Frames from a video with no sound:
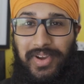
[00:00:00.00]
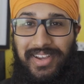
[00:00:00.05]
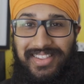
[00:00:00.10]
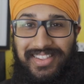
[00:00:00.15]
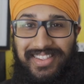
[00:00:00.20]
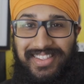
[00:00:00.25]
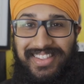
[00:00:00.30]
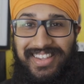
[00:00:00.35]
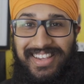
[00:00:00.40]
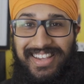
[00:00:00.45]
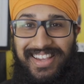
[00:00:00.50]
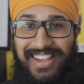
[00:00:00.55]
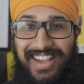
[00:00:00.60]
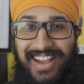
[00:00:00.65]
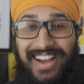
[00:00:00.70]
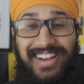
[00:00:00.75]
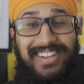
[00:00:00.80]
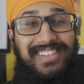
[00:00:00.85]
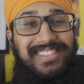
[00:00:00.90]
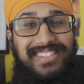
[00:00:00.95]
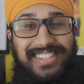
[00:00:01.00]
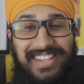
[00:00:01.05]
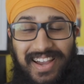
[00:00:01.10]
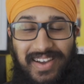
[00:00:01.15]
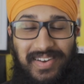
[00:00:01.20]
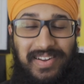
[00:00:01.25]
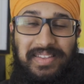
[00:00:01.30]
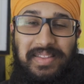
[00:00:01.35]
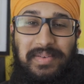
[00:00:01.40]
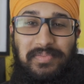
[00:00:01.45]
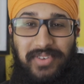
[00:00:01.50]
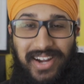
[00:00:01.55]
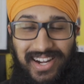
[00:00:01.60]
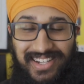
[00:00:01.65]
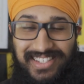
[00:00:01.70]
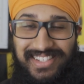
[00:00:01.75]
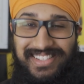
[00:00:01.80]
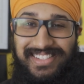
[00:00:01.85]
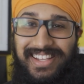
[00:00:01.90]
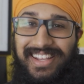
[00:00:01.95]
with the scouting, the
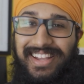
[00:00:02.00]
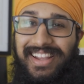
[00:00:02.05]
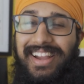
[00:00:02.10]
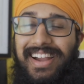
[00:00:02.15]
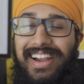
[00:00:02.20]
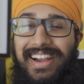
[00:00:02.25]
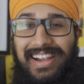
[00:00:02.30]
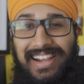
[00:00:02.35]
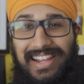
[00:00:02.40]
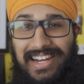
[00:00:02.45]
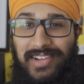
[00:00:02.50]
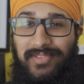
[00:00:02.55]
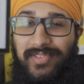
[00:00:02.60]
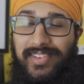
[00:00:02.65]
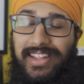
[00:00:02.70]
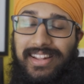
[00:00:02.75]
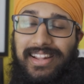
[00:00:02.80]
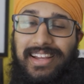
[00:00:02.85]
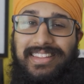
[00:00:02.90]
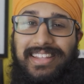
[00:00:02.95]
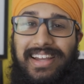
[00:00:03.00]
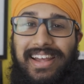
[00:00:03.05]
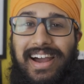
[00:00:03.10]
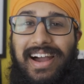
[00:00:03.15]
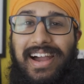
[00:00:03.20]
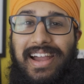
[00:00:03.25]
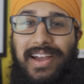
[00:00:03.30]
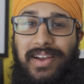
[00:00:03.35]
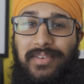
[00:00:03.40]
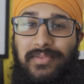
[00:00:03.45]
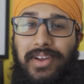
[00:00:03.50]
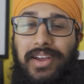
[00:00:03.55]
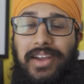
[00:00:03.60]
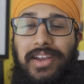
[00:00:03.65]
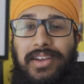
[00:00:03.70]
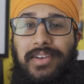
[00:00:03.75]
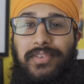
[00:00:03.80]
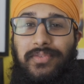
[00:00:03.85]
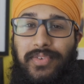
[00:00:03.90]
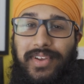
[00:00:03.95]
practicing, and everything like that. I have
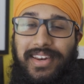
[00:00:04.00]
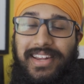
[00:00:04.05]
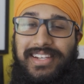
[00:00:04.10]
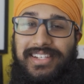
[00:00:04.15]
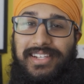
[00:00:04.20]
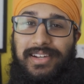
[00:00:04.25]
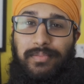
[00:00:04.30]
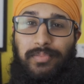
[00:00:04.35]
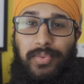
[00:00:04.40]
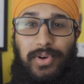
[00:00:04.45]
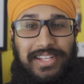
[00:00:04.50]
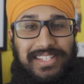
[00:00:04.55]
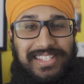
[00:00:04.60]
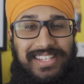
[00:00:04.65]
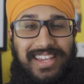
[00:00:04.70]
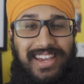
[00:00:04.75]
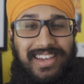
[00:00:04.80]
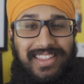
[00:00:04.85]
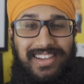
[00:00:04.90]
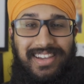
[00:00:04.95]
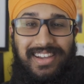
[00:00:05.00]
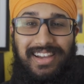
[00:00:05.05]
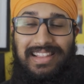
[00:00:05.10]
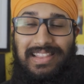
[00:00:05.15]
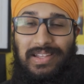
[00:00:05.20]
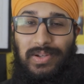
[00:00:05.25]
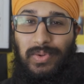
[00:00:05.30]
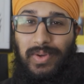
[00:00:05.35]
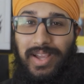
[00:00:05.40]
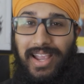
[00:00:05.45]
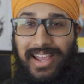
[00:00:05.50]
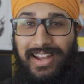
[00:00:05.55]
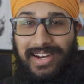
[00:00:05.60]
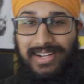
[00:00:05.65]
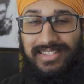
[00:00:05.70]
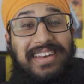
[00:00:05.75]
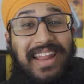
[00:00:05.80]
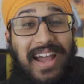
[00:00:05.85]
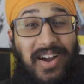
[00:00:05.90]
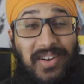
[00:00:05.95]
finished putting together a little
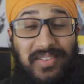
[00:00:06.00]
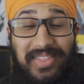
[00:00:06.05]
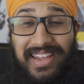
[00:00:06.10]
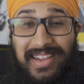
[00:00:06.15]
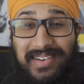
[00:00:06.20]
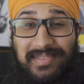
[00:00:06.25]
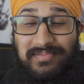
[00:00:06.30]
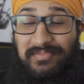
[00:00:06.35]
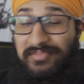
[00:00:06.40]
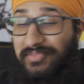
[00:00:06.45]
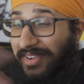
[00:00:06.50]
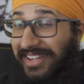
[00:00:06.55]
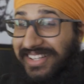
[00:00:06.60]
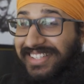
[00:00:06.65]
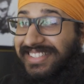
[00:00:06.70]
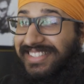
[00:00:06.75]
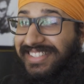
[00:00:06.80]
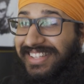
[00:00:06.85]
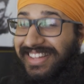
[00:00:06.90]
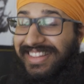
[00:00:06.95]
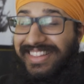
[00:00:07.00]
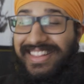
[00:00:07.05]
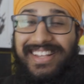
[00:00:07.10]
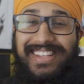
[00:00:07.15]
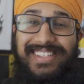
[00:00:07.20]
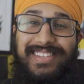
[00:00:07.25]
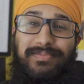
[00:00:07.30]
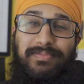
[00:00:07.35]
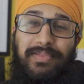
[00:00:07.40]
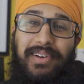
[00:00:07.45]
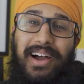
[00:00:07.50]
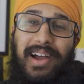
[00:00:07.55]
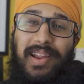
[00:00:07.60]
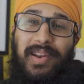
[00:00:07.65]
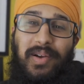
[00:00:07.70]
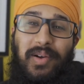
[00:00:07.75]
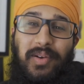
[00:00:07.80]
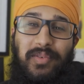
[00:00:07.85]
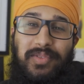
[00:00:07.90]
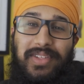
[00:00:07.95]
edit. Now that brings this part
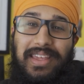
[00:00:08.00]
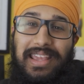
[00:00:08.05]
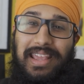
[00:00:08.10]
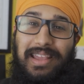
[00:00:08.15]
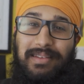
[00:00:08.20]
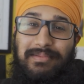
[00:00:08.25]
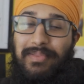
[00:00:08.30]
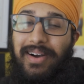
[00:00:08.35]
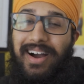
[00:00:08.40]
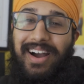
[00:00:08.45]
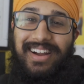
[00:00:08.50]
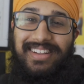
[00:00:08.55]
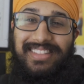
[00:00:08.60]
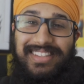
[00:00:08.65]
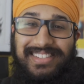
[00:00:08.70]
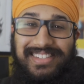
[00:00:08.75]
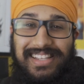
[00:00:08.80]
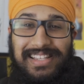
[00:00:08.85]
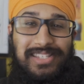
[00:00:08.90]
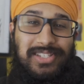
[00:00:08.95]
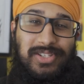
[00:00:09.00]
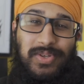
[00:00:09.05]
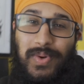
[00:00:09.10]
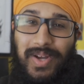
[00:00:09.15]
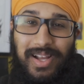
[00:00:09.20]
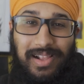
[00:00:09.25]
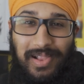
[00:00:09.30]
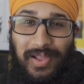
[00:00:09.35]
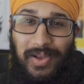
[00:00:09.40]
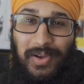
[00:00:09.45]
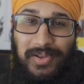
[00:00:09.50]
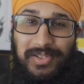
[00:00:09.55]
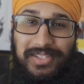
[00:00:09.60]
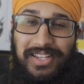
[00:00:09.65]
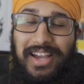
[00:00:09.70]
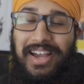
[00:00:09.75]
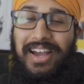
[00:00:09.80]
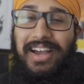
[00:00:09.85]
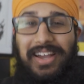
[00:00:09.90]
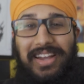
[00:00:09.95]
of the behind the scenes to a close.
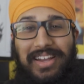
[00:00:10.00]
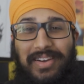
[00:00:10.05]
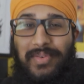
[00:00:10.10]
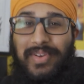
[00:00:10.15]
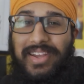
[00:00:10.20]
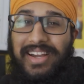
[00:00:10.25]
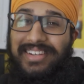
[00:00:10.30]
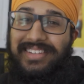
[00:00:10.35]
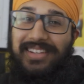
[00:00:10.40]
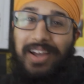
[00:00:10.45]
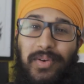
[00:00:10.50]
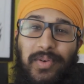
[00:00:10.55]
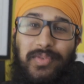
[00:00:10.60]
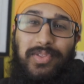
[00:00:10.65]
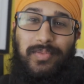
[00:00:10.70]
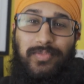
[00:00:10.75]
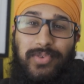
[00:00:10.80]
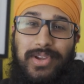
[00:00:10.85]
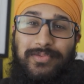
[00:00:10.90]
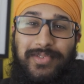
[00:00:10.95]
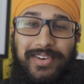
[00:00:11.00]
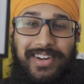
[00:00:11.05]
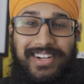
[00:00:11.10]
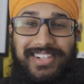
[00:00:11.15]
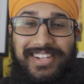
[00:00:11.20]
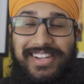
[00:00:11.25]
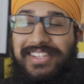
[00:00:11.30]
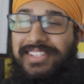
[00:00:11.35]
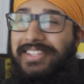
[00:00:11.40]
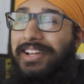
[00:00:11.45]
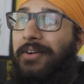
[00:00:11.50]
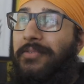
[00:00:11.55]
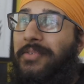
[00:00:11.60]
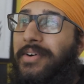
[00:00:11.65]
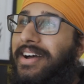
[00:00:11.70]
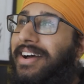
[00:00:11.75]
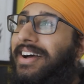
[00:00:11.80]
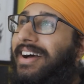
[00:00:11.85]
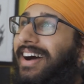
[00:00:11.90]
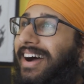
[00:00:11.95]
We are done with the pre-production stuff.
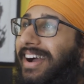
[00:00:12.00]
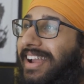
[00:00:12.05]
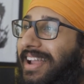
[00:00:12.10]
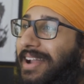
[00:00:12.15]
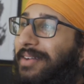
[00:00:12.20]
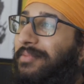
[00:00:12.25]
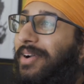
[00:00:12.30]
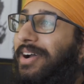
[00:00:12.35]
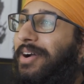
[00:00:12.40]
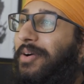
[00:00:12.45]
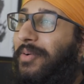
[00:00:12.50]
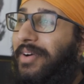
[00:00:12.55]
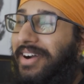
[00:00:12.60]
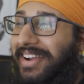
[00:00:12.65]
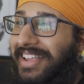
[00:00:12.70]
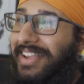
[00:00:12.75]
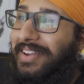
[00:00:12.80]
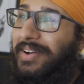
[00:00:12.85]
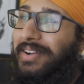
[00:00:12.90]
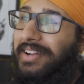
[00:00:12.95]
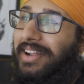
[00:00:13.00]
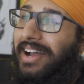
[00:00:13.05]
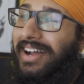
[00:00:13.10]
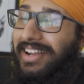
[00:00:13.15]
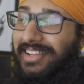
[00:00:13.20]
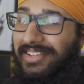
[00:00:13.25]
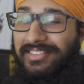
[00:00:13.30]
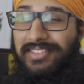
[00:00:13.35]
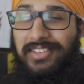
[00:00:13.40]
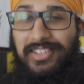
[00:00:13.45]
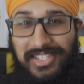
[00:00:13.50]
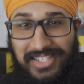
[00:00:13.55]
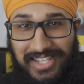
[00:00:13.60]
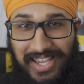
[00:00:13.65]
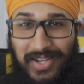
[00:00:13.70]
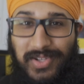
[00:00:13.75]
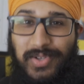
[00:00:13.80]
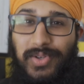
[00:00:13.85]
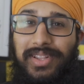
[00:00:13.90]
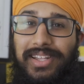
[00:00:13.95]
I am working on the
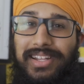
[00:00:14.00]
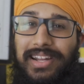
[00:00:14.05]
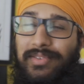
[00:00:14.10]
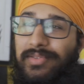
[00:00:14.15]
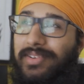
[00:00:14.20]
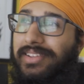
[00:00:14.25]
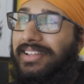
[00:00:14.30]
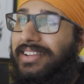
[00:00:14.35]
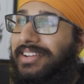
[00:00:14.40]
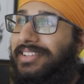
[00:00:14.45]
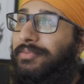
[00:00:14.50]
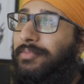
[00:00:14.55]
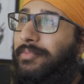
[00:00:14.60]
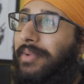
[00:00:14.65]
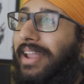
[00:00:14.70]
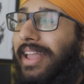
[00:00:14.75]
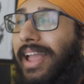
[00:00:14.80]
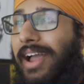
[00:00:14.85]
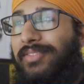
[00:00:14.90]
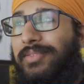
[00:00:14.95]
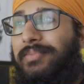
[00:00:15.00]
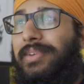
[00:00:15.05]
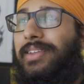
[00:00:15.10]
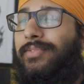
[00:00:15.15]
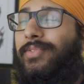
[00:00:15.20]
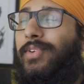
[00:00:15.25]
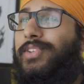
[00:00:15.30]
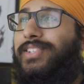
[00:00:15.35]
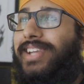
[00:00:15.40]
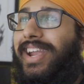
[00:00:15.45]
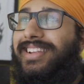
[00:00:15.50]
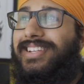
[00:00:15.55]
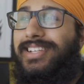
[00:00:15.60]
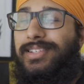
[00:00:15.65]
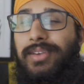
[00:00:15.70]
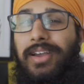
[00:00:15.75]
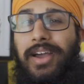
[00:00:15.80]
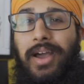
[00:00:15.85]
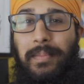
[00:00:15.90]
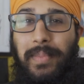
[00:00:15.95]
schedule and everything because we may have to make a few
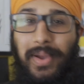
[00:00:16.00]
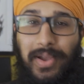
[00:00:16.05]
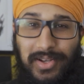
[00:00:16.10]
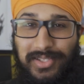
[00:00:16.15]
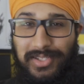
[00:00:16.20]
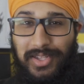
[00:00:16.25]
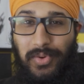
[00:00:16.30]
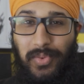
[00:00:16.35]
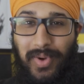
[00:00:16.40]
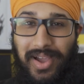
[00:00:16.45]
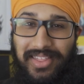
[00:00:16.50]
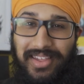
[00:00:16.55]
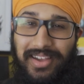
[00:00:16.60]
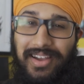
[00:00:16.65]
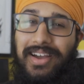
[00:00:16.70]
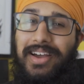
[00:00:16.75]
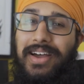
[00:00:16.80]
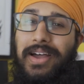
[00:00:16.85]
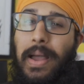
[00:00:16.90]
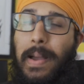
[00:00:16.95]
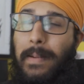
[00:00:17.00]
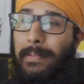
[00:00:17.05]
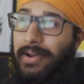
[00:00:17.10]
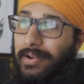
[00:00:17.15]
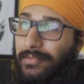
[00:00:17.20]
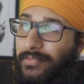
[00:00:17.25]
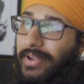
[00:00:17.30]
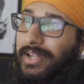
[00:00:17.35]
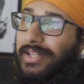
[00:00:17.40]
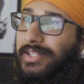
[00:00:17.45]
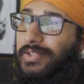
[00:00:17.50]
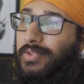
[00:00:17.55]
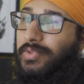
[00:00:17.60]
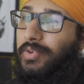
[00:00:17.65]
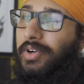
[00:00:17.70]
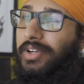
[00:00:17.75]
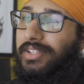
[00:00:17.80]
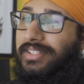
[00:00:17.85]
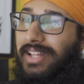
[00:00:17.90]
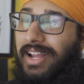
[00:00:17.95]
changes because of the weather, but fingers
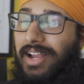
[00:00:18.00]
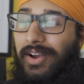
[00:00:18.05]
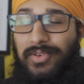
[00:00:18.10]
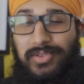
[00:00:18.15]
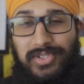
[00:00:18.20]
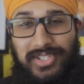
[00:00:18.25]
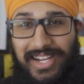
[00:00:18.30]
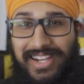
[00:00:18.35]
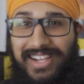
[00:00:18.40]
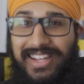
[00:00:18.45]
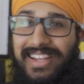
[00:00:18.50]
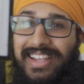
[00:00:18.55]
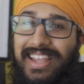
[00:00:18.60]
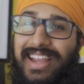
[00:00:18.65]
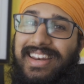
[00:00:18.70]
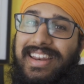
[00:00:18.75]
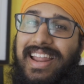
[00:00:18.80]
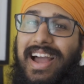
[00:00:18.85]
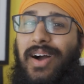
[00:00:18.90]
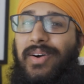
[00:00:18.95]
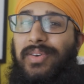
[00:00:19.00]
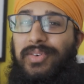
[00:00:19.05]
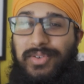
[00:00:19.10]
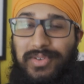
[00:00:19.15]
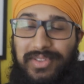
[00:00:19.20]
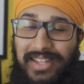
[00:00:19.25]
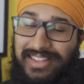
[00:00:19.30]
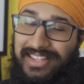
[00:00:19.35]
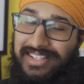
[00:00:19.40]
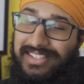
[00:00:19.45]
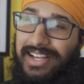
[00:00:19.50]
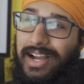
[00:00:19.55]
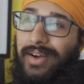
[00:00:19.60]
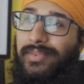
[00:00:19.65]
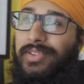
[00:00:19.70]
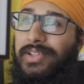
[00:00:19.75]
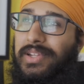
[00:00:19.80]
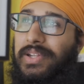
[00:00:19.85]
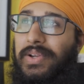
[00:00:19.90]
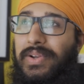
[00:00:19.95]
crossed, I'll check it again now. I'll do that this
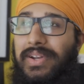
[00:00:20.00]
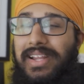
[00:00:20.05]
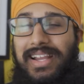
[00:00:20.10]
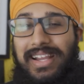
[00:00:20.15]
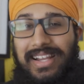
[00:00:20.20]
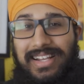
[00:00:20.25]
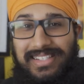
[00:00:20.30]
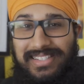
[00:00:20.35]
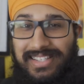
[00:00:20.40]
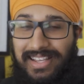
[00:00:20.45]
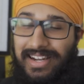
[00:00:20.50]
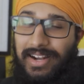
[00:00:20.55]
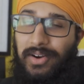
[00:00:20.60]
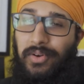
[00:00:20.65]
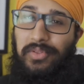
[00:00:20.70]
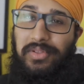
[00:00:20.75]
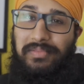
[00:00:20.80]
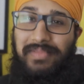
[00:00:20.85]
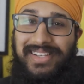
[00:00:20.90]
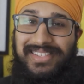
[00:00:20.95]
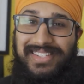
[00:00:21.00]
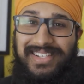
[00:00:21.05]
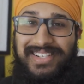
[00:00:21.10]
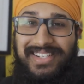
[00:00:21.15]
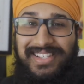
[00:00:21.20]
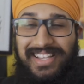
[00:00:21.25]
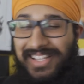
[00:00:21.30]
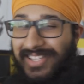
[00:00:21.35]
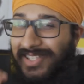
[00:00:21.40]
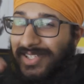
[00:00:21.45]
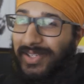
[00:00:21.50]
afternoon, send out all the messages and